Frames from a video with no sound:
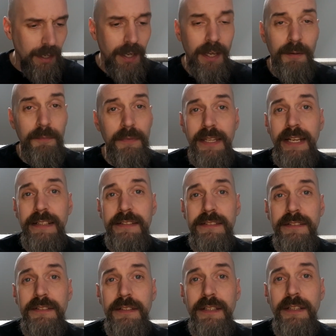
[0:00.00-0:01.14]
Um,
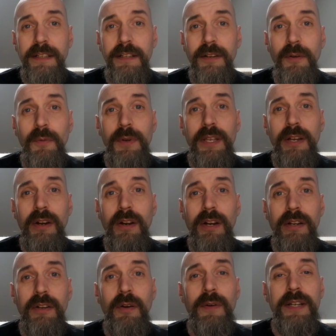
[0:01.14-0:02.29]
next, uh, we
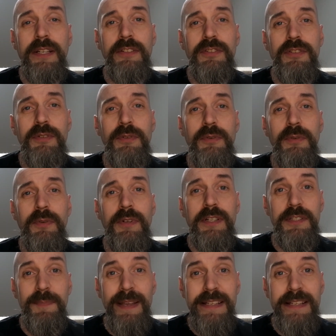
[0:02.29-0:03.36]
are going to uh,